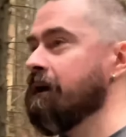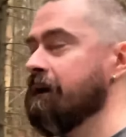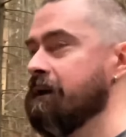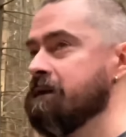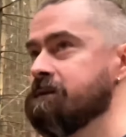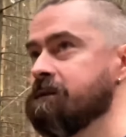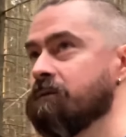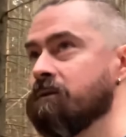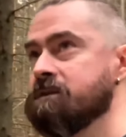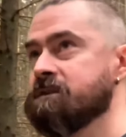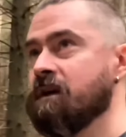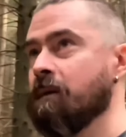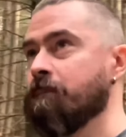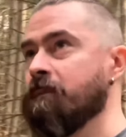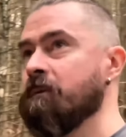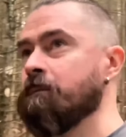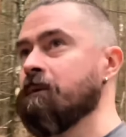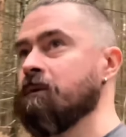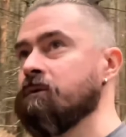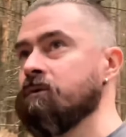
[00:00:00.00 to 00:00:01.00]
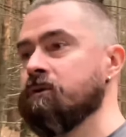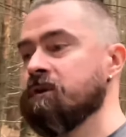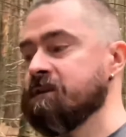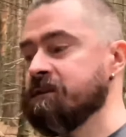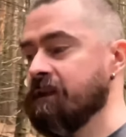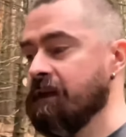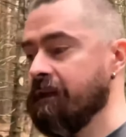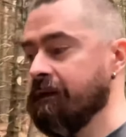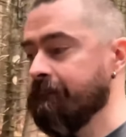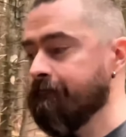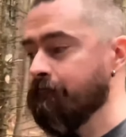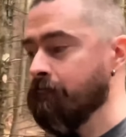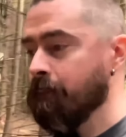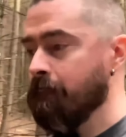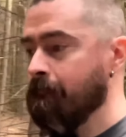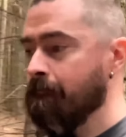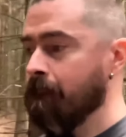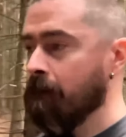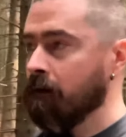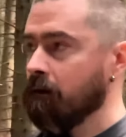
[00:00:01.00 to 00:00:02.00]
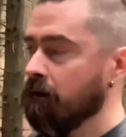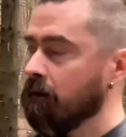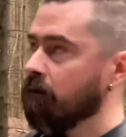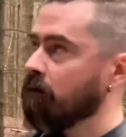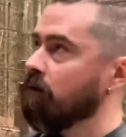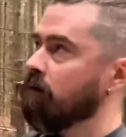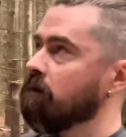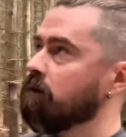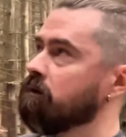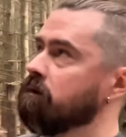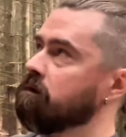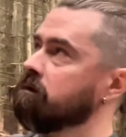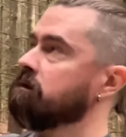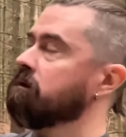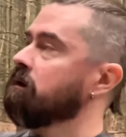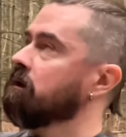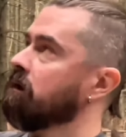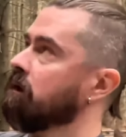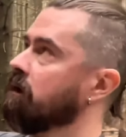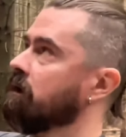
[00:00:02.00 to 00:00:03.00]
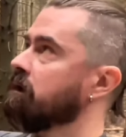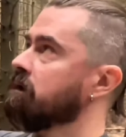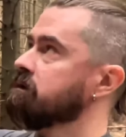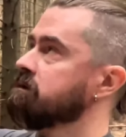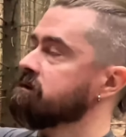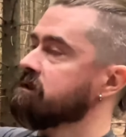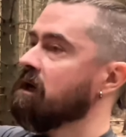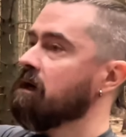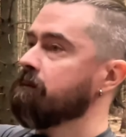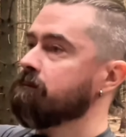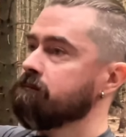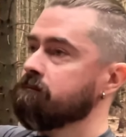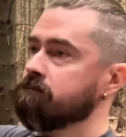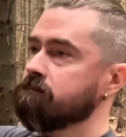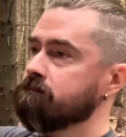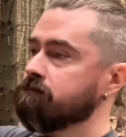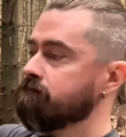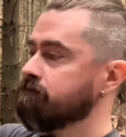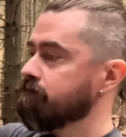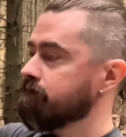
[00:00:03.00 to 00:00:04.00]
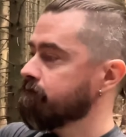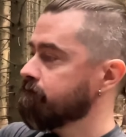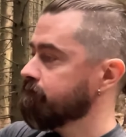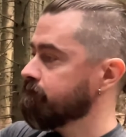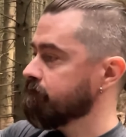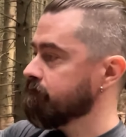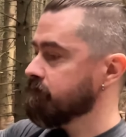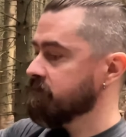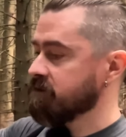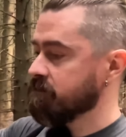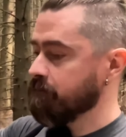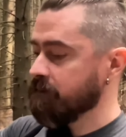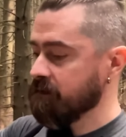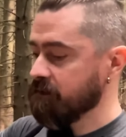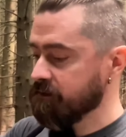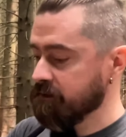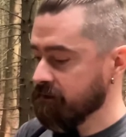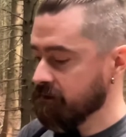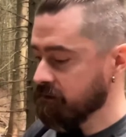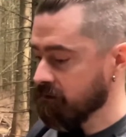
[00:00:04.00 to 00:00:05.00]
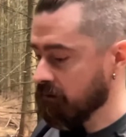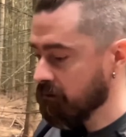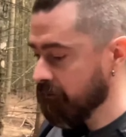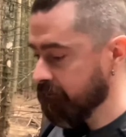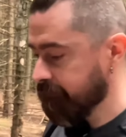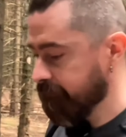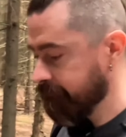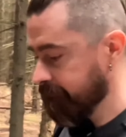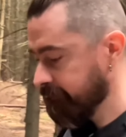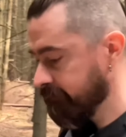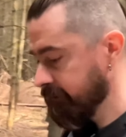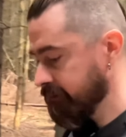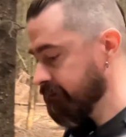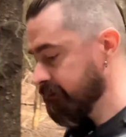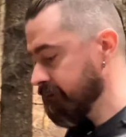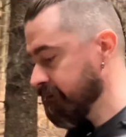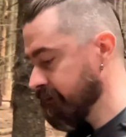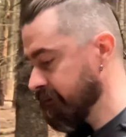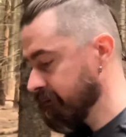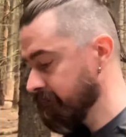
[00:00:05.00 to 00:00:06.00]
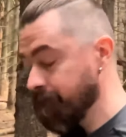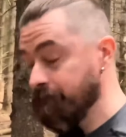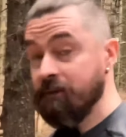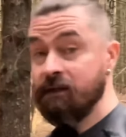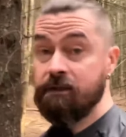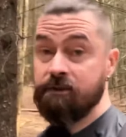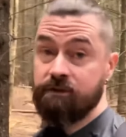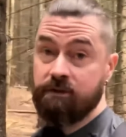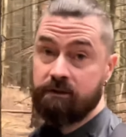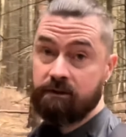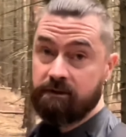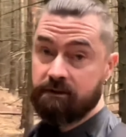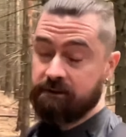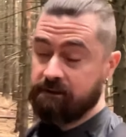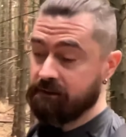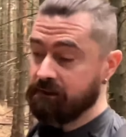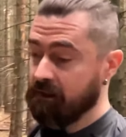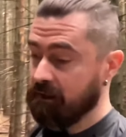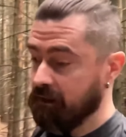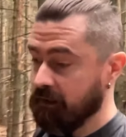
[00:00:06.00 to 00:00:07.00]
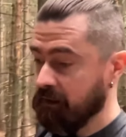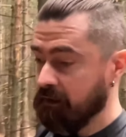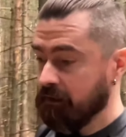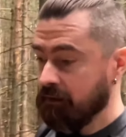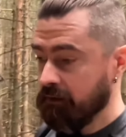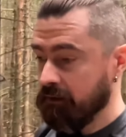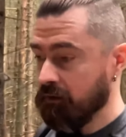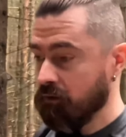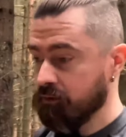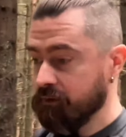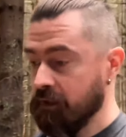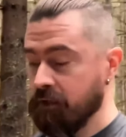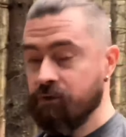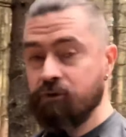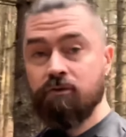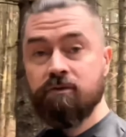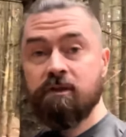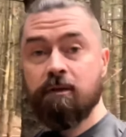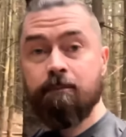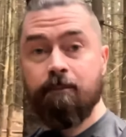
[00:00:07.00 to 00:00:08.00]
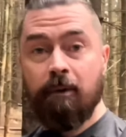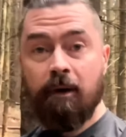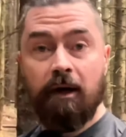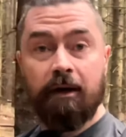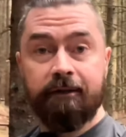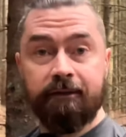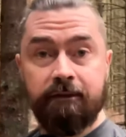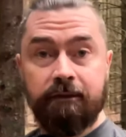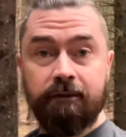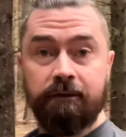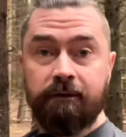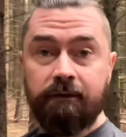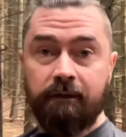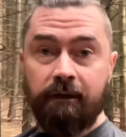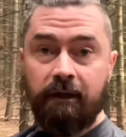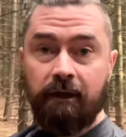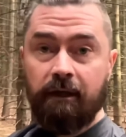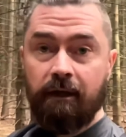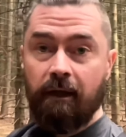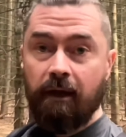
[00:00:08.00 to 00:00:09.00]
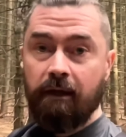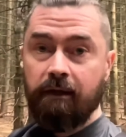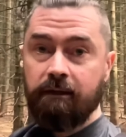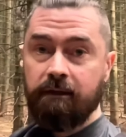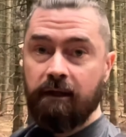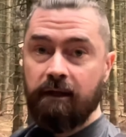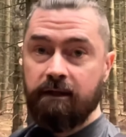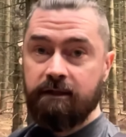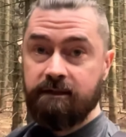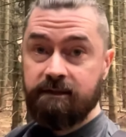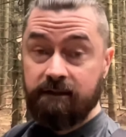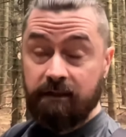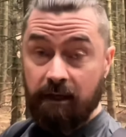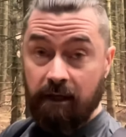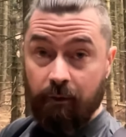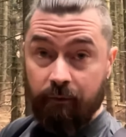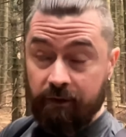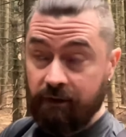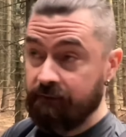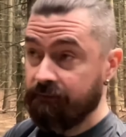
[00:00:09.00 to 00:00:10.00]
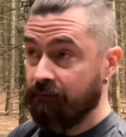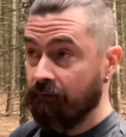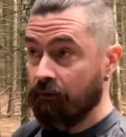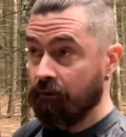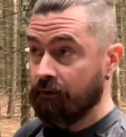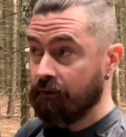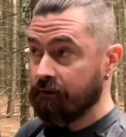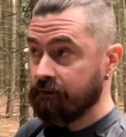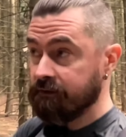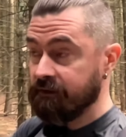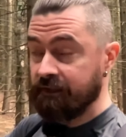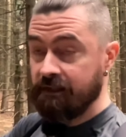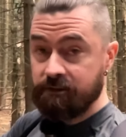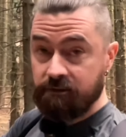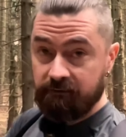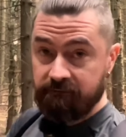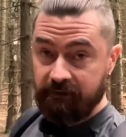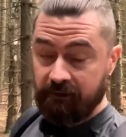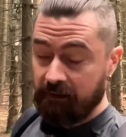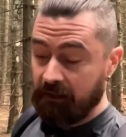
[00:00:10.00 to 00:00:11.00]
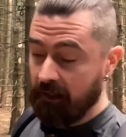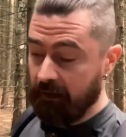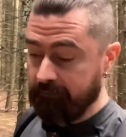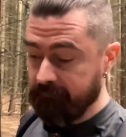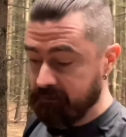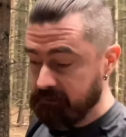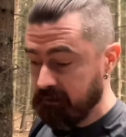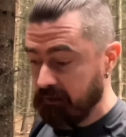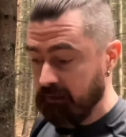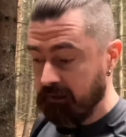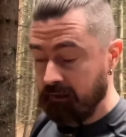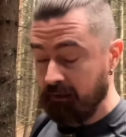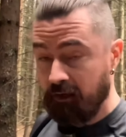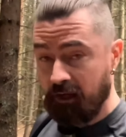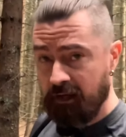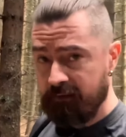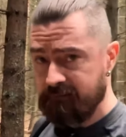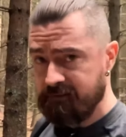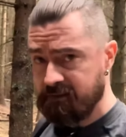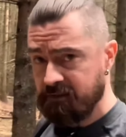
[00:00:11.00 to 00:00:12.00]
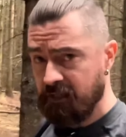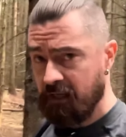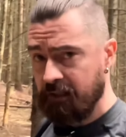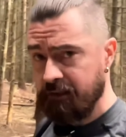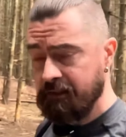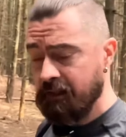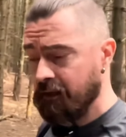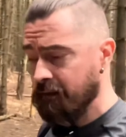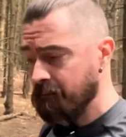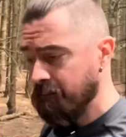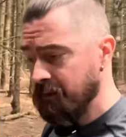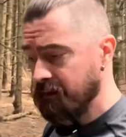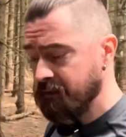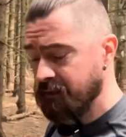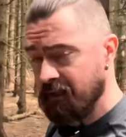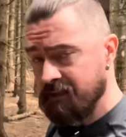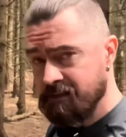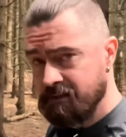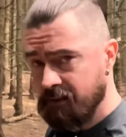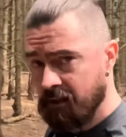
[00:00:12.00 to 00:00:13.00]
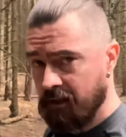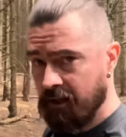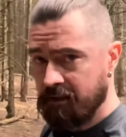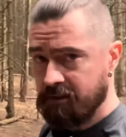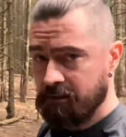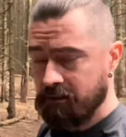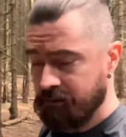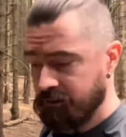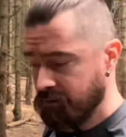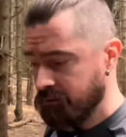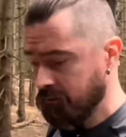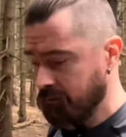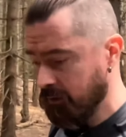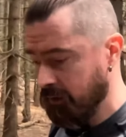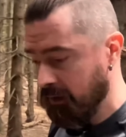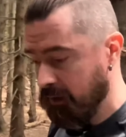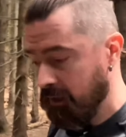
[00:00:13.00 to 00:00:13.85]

I guess there were some people who were saying, oh, some species of uh, pigeons, you know, they choose a partner and they stay with for the rest of their lives. I've studied that a bit. That's not actually true.